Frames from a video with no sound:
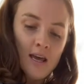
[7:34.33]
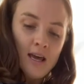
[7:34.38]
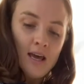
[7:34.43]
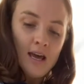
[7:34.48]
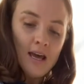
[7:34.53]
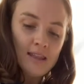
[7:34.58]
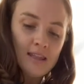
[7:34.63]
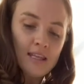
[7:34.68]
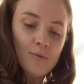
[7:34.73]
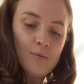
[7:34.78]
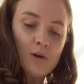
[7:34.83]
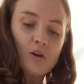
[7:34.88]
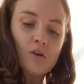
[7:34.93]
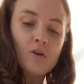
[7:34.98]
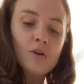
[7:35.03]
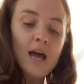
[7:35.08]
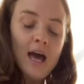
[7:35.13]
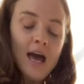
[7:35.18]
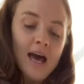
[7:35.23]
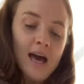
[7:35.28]
And then we're
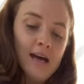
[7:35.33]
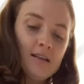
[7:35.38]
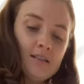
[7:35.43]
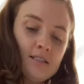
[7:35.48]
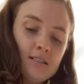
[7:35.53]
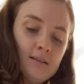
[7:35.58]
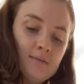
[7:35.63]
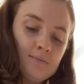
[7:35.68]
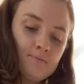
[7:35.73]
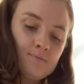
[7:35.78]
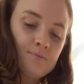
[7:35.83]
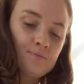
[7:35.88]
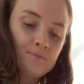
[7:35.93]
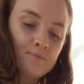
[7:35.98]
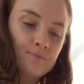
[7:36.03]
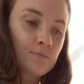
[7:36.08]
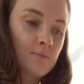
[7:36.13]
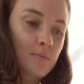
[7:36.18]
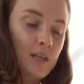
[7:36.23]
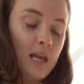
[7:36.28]
going to add
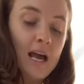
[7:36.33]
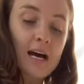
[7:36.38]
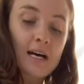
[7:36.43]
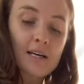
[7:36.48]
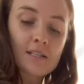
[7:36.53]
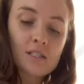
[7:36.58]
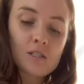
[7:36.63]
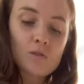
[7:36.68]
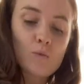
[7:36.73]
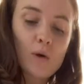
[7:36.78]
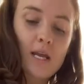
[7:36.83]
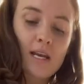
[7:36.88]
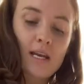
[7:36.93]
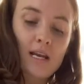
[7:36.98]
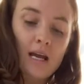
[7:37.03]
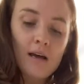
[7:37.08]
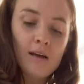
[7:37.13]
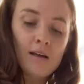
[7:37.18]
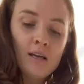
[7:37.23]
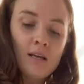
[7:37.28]
our sweetener.
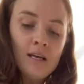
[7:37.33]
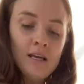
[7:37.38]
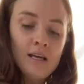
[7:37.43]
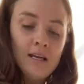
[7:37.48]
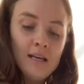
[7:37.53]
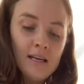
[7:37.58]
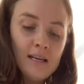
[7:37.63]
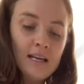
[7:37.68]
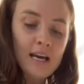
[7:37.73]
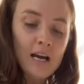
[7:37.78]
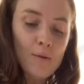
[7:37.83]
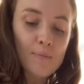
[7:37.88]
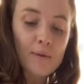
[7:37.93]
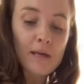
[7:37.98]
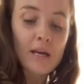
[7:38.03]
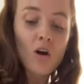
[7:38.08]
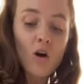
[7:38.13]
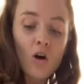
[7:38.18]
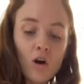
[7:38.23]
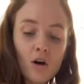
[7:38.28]
Now,
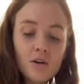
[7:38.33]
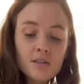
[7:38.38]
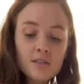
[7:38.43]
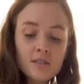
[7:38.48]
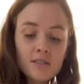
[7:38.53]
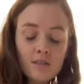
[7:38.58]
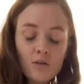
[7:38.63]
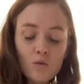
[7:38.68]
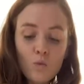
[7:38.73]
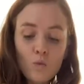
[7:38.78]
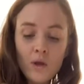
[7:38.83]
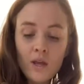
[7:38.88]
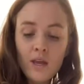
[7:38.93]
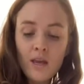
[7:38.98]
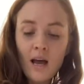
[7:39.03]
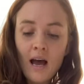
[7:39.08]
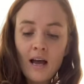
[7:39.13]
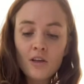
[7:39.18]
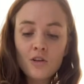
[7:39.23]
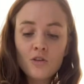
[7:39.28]
because we
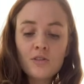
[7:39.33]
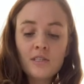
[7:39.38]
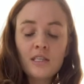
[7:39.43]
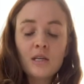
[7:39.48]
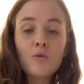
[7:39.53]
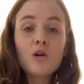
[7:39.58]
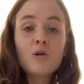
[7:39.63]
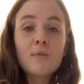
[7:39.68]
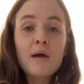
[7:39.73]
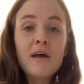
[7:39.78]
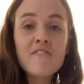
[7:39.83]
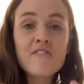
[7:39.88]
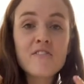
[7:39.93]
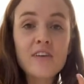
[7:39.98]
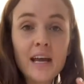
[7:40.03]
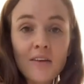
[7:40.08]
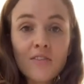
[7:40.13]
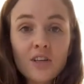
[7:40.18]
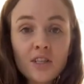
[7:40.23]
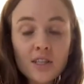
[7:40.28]
are using, one of my
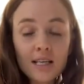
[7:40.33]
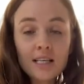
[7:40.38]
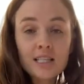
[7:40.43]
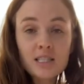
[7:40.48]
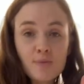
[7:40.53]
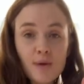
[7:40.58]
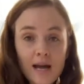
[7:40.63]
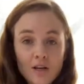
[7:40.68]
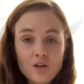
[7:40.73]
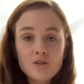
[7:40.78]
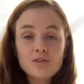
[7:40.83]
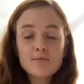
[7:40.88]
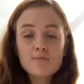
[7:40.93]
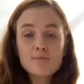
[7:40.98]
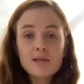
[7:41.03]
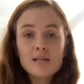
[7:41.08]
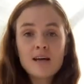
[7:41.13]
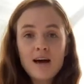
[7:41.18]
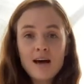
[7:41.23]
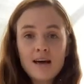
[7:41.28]
favorite things about using
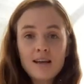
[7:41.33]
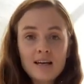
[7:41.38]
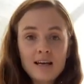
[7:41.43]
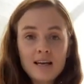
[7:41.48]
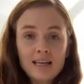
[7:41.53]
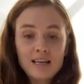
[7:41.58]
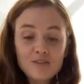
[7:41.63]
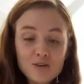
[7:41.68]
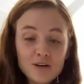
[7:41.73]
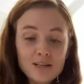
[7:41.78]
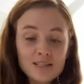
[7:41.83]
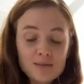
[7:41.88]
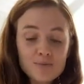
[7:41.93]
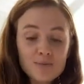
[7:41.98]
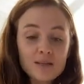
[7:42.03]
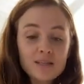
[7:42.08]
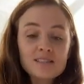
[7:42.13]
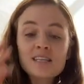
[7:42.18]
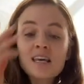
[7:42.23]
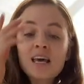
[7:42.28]
banana in recipes